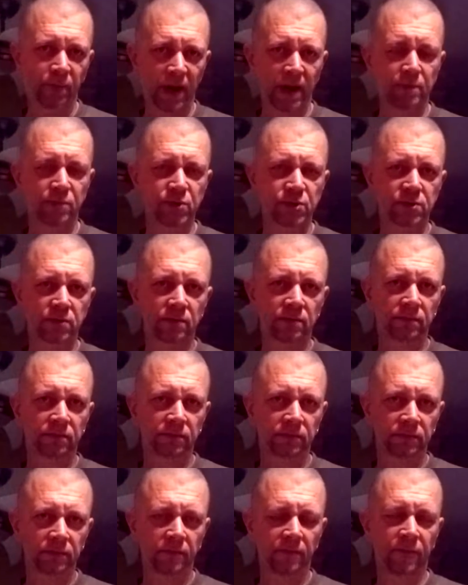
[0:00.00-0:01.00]
bibs,
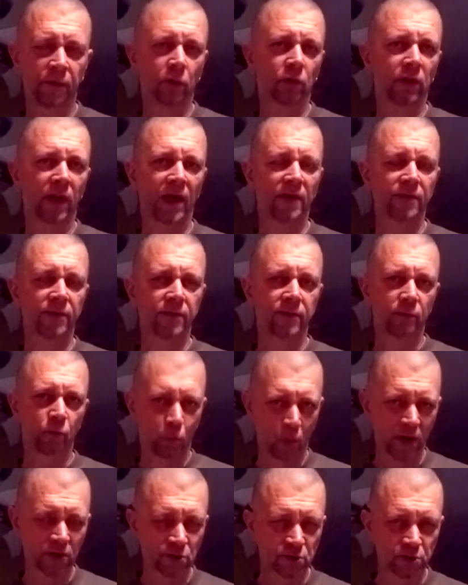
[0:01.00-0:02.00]
full length
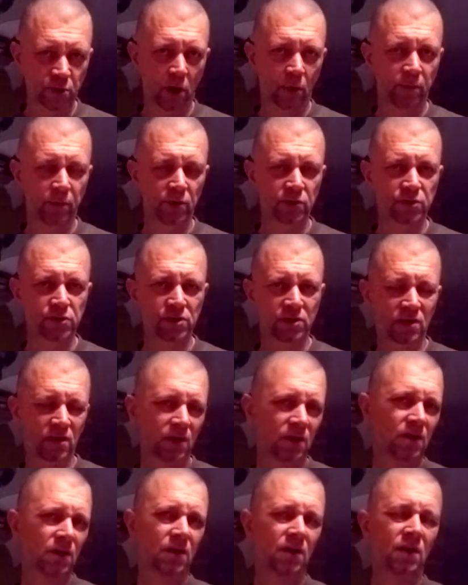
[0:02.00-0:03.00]
wind stoppers,
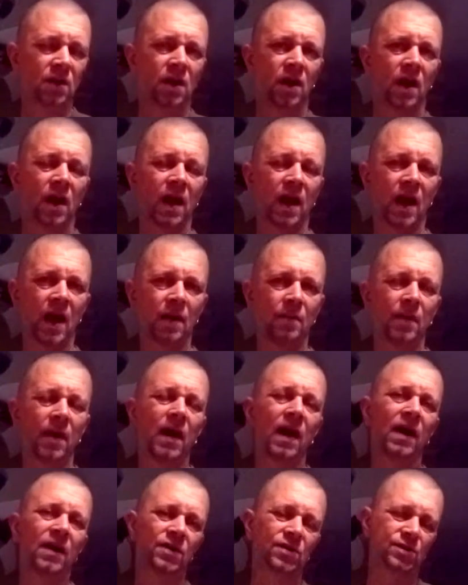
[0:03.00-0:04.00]
and
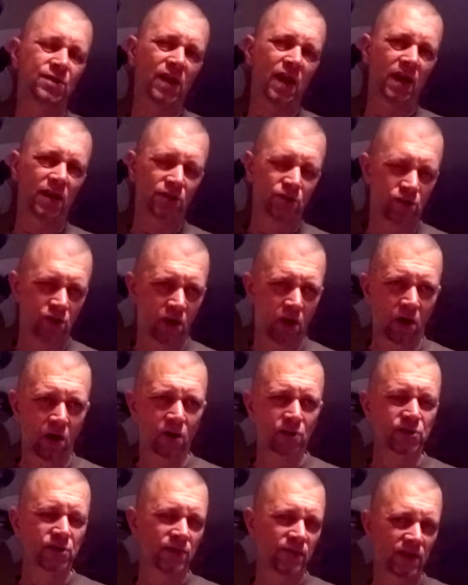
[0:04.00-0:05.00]
a set of
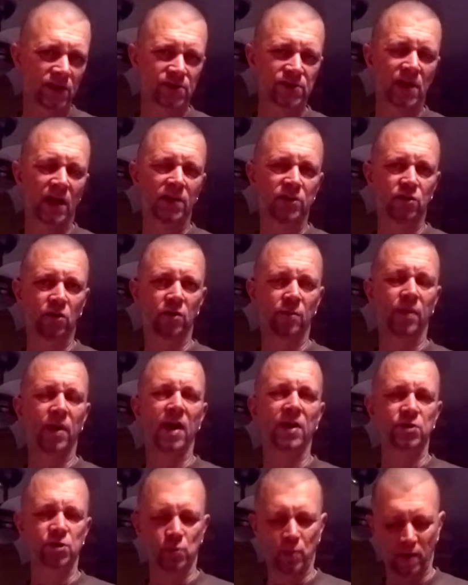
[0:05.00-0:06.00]
shorts and this, that and the other, but
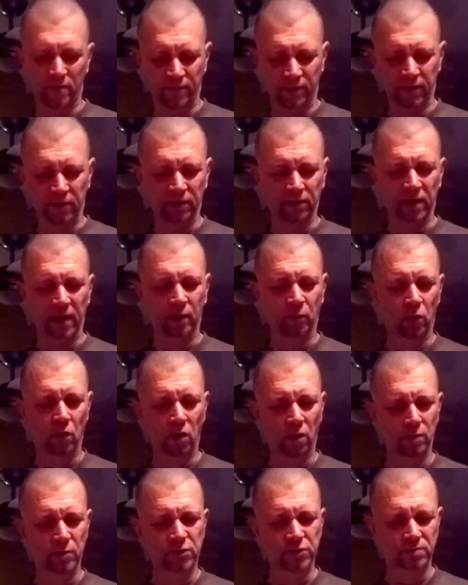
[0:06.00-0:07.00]
I just went for the leg
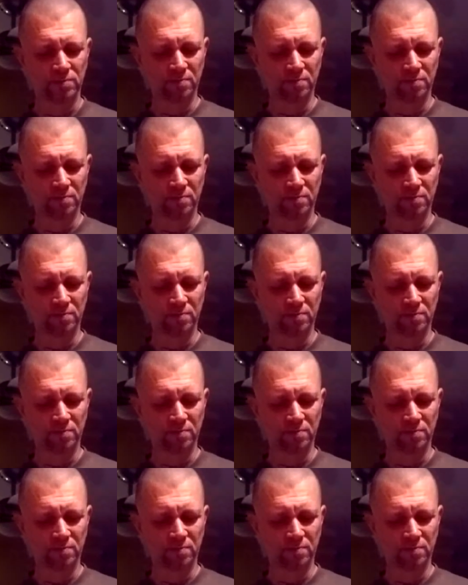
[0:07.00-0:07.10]
warmers.